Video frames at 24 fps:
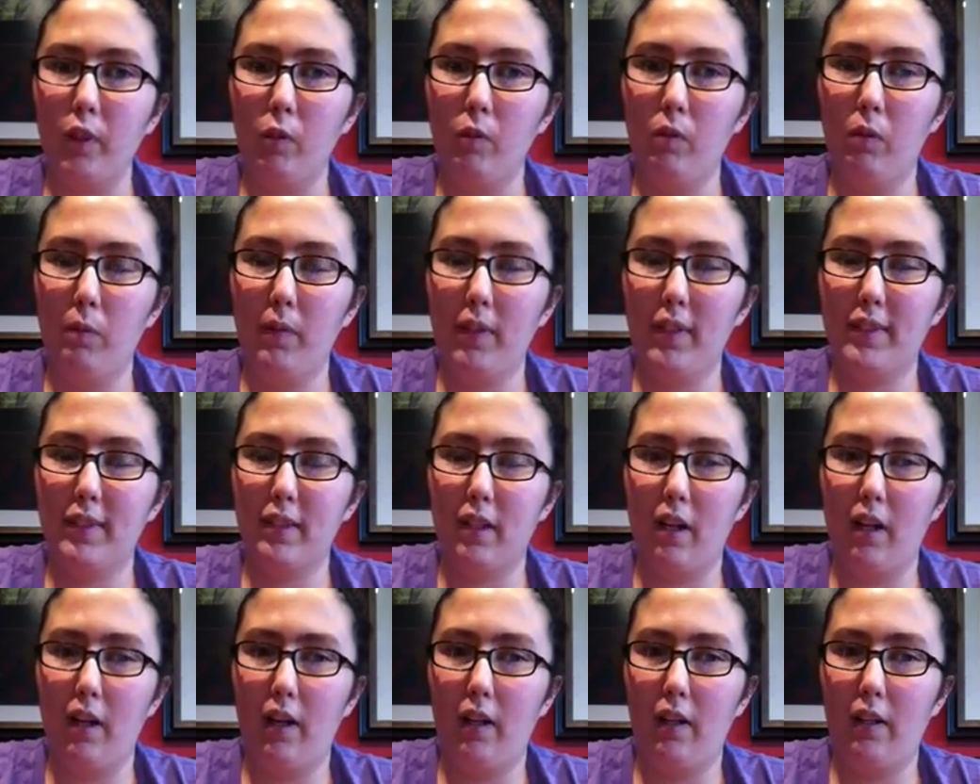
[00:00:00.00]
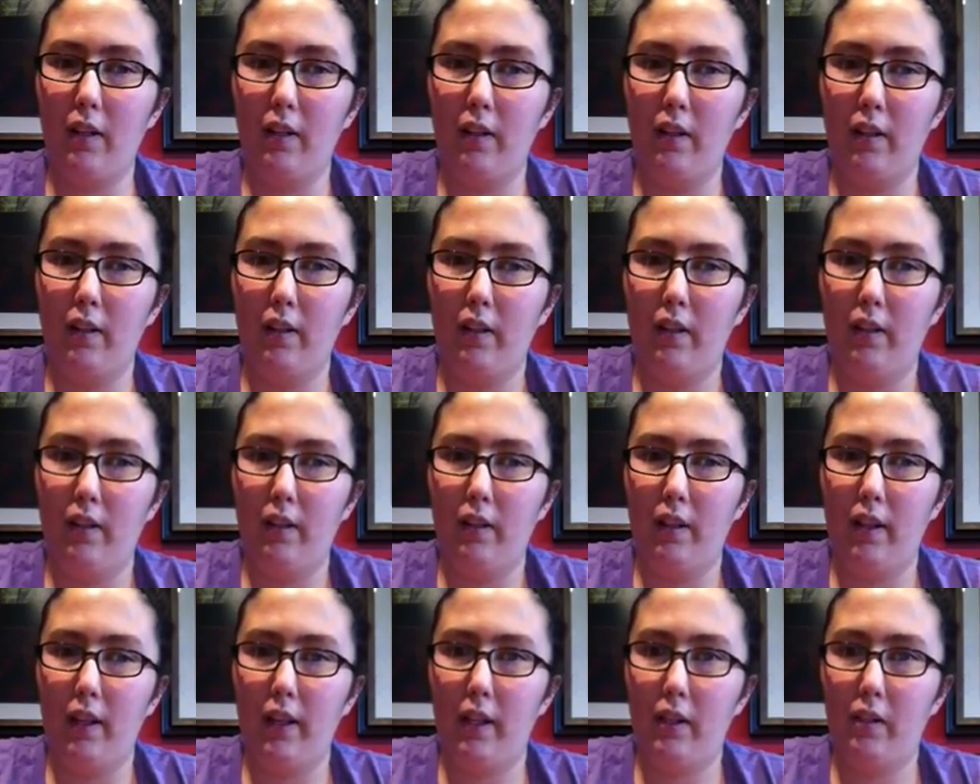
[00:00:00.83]
when we saw
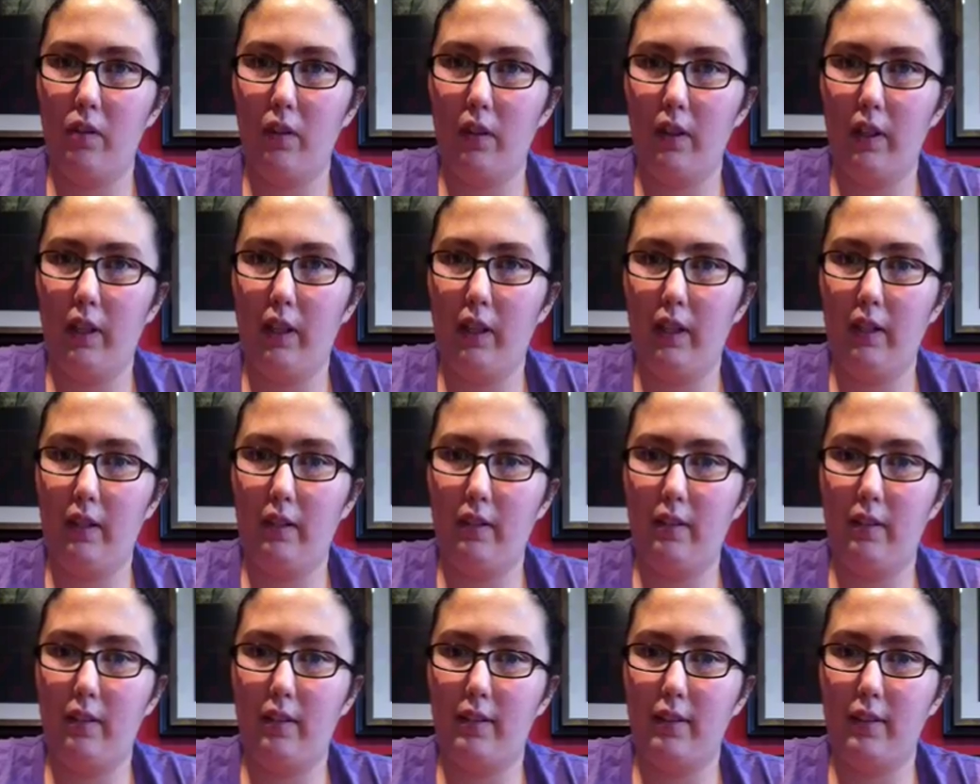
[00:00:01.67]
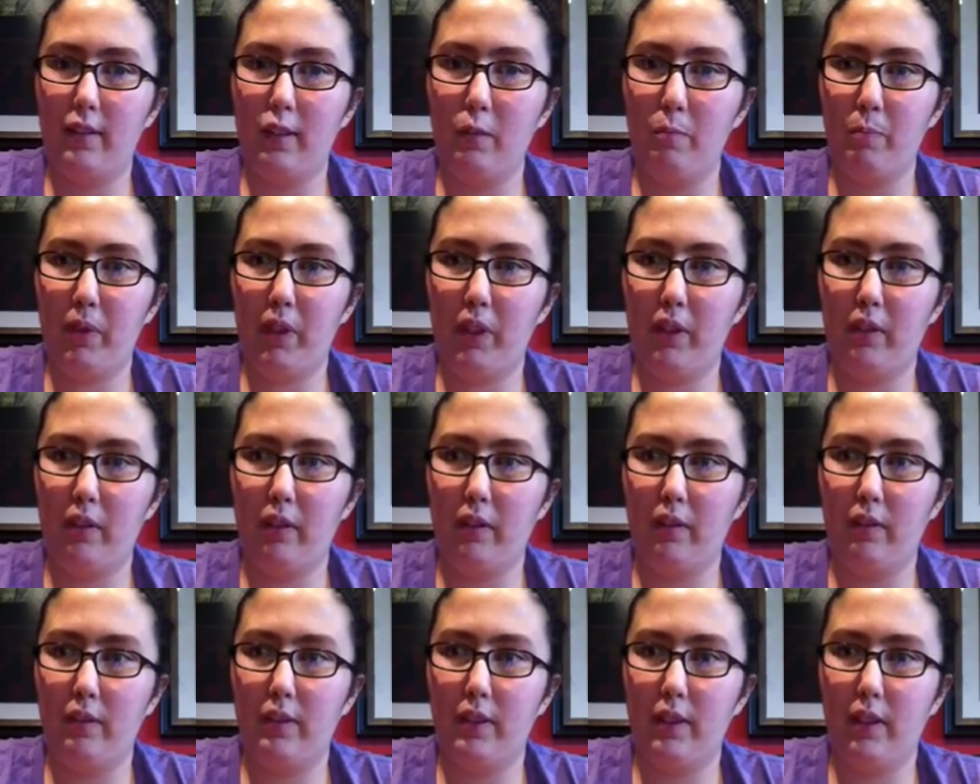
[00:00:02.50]
Henry under the sleeping
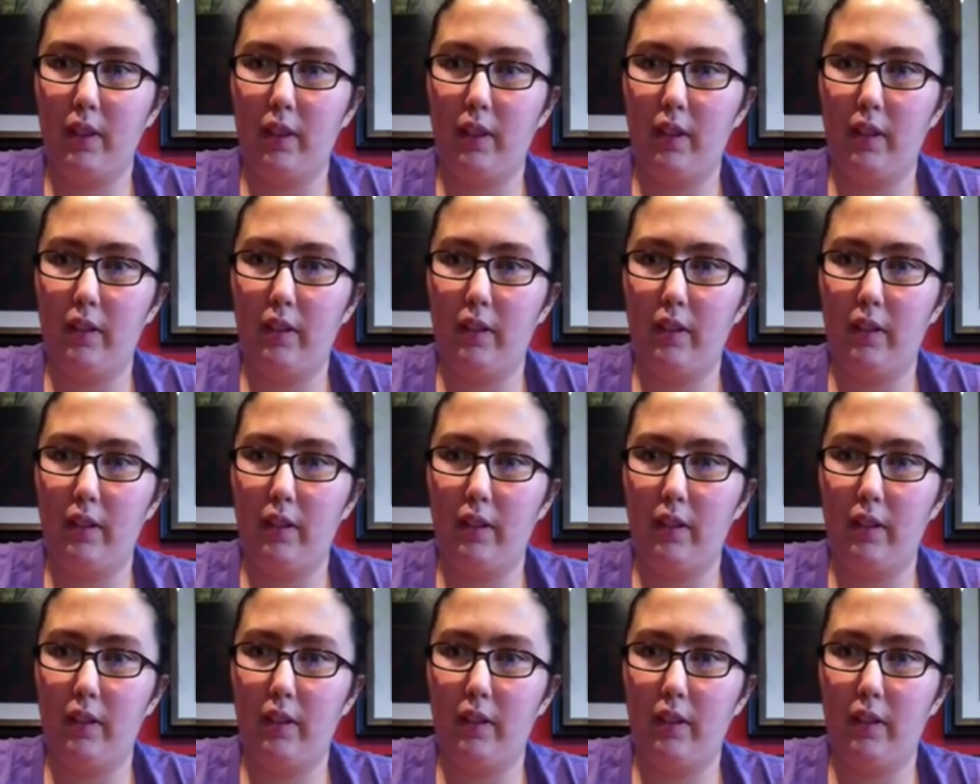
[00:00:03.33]
curse,